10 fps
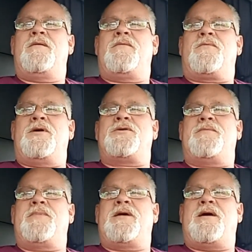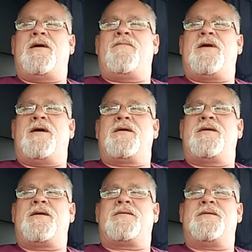the Russian beehive got
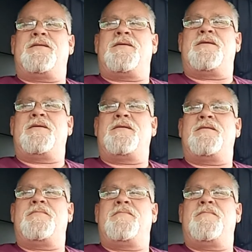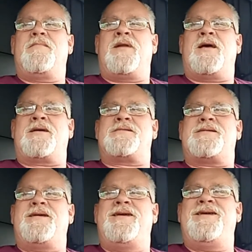kicked in the Black
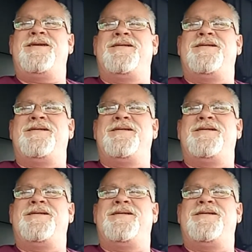Sea.